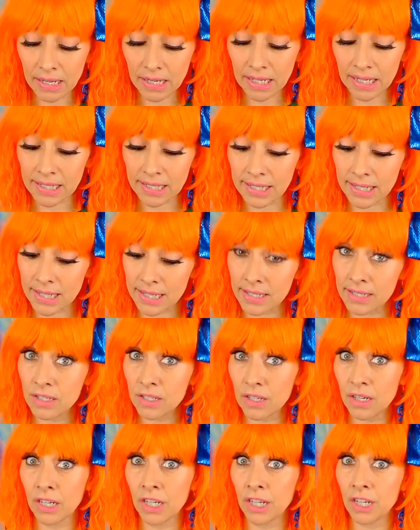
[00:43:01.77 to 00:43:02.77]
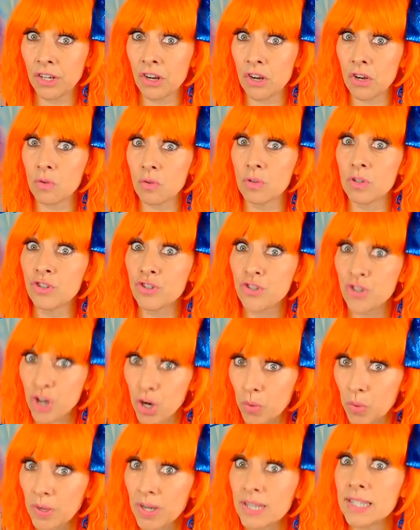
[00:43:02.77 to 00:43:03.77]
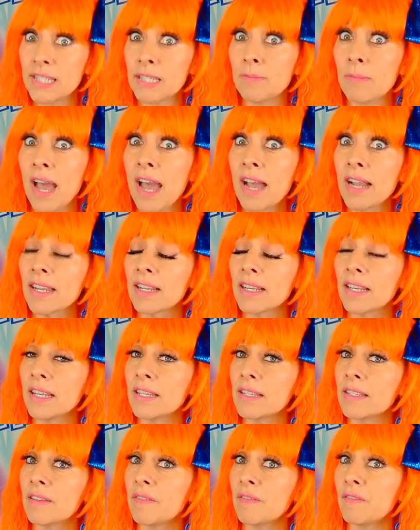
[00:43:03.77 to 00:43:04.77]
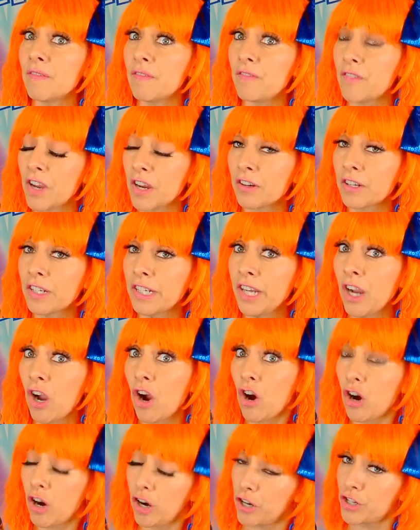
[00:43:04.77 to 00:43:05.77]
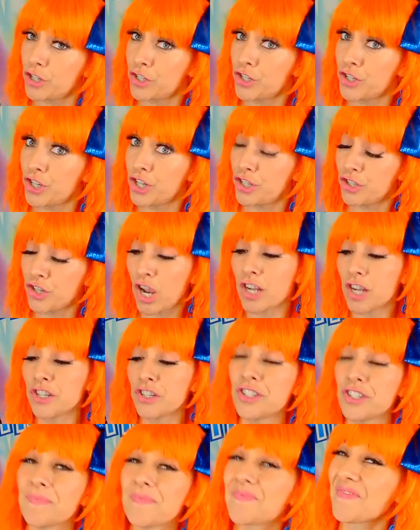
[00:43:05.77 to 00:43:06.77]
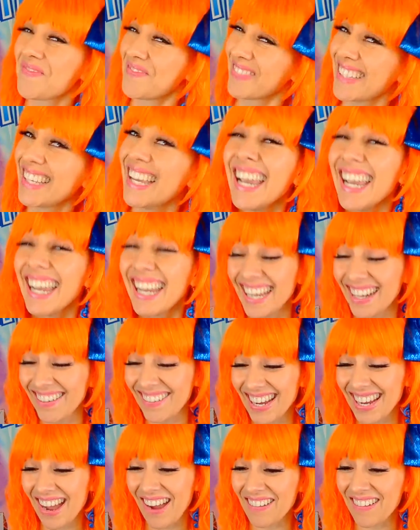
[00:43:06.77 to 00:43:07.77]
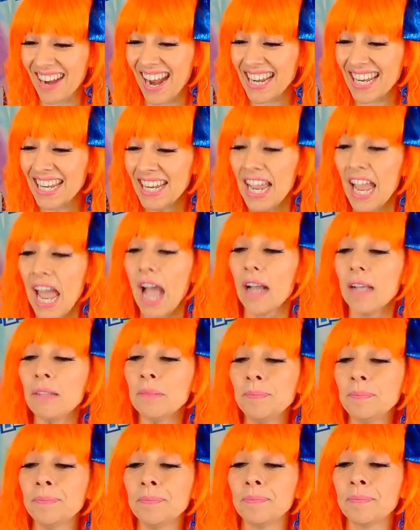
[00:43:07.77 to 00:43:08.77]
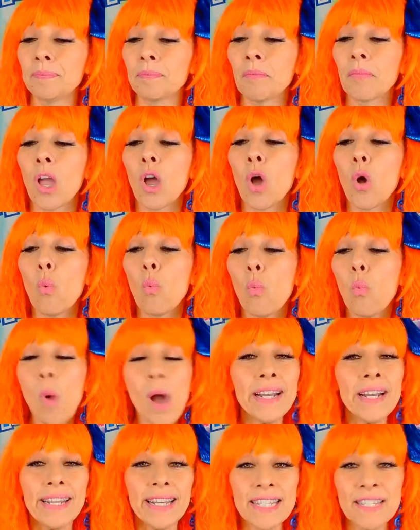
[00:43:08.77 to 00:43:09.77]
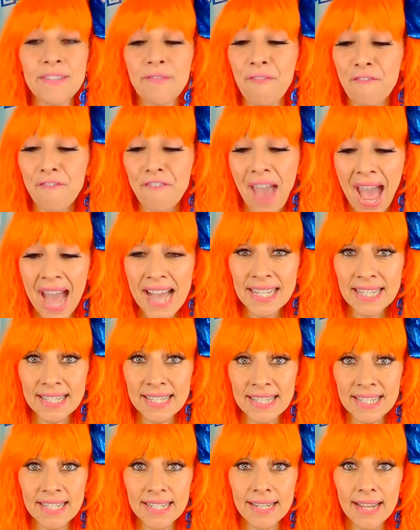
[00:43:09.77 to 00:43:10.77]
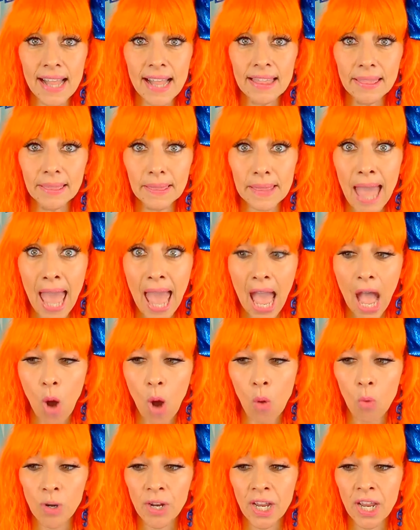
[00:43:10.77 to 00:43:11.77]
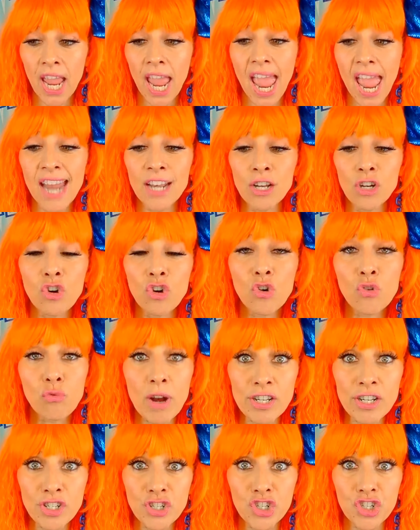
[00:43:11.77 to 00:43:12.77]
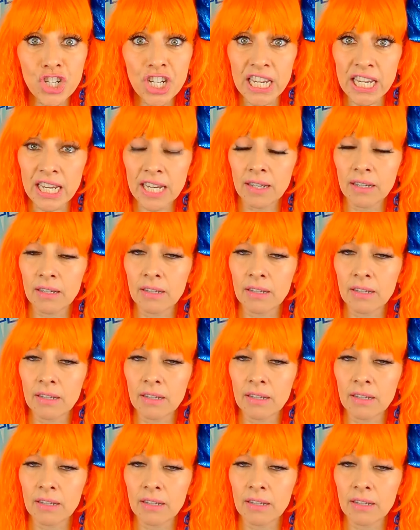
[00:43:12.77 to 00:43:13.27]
because, you know, Joe is back and he's a very harsh judge. Here we go. Ready? What is fast, loud, and crunchy?